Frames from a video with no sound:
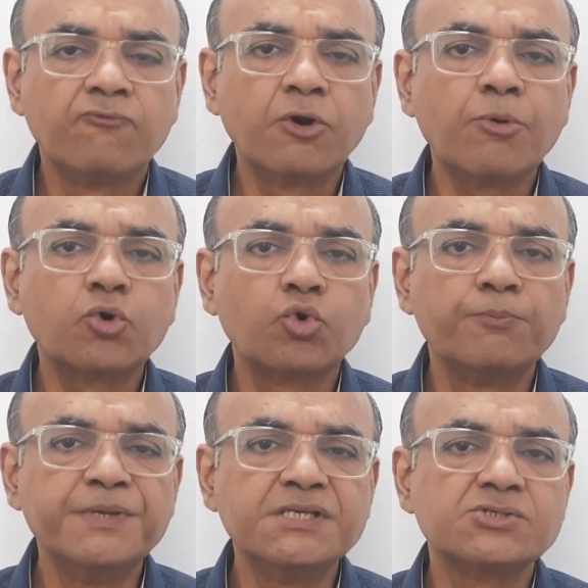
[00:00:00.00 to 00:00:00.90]
What about
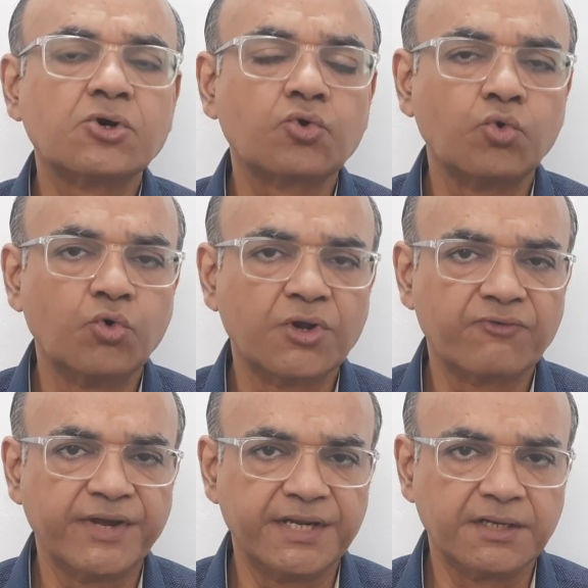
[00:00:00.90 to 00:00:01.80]
obese or
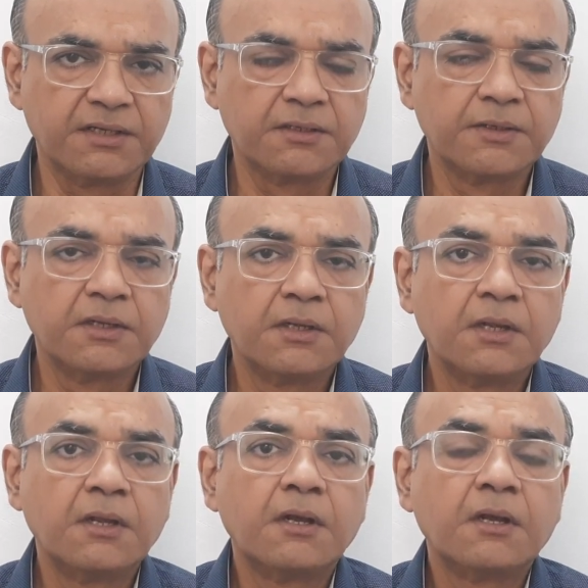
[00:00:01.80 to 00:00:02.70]
overweight?
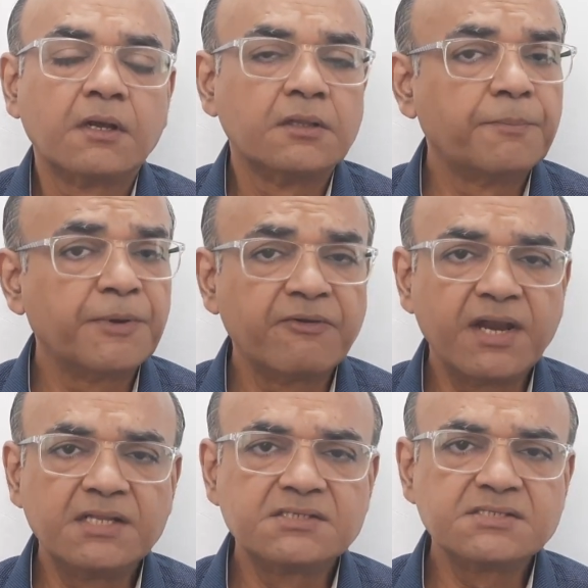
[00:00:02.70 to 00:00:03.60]
The
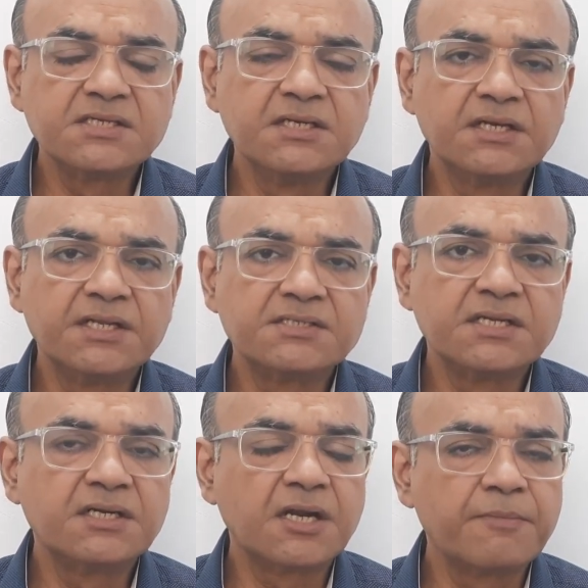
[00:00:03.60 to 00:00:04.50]
prevalence is
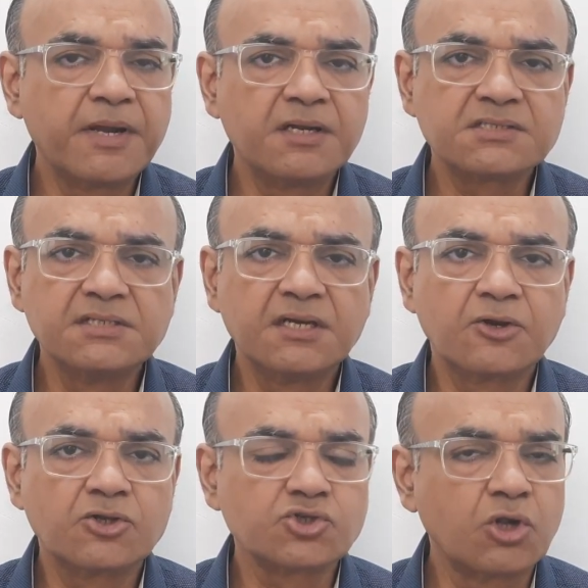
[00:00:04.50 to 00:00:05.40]
increasing tremendously
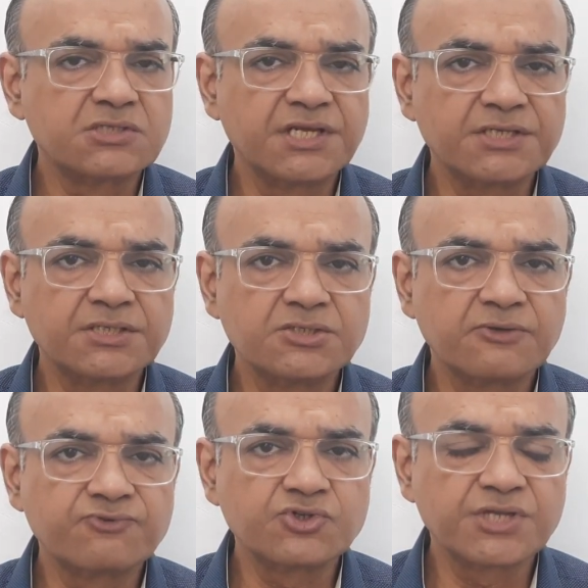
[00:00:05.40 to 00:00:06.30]
across all sections
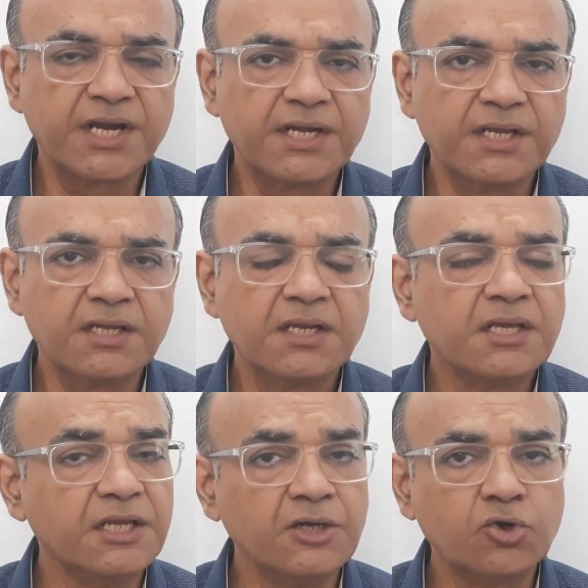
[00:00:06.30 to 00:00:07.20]
of society,
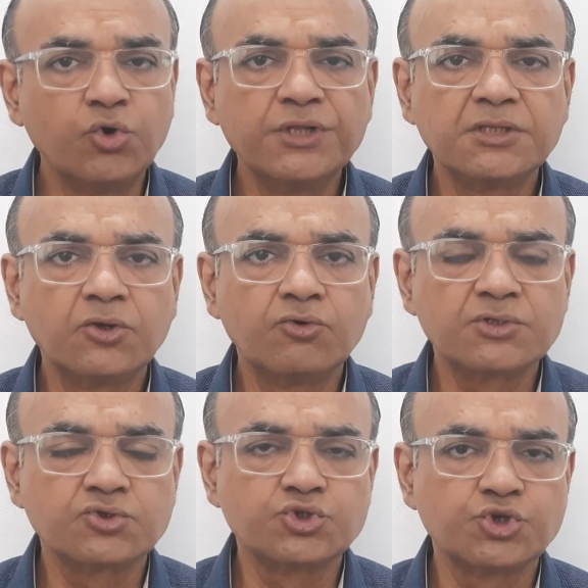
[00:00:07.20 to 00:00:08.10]
including the lower
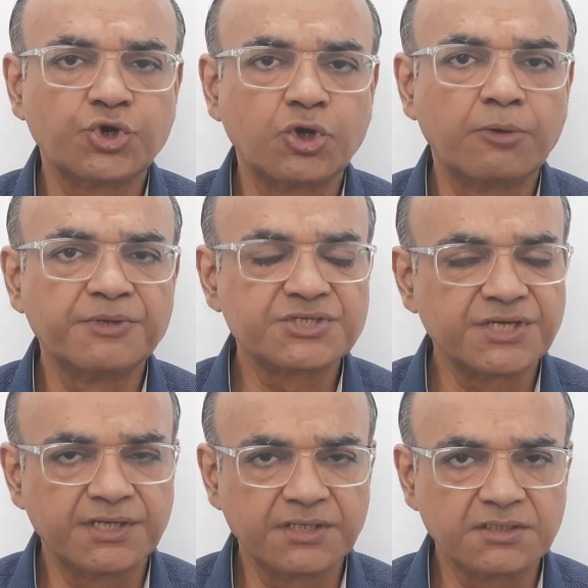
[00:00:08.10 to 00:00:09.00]
socioeconomic
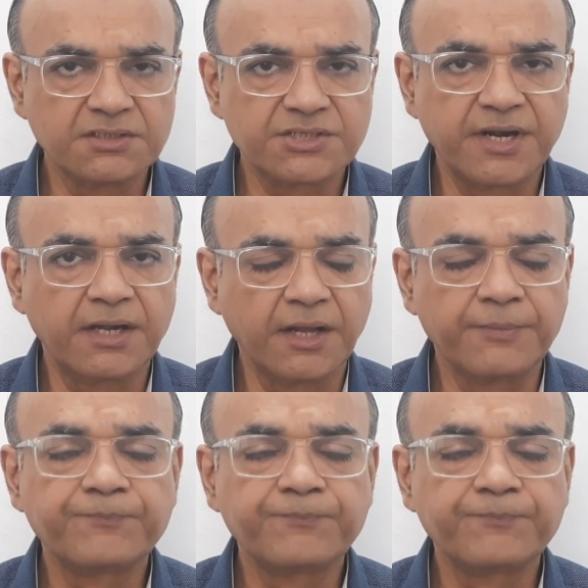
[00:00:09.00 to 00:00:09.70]
strata.